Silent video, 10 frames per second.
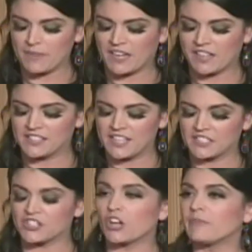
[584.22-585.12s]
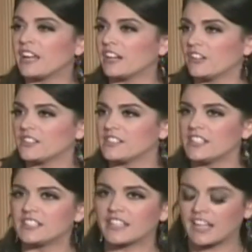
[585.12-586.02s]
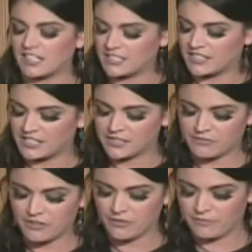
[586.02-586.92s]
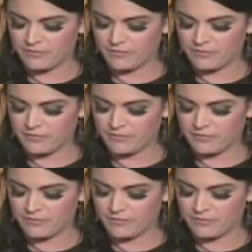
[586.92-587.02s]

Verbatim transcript: because the exterminators need to get into this room.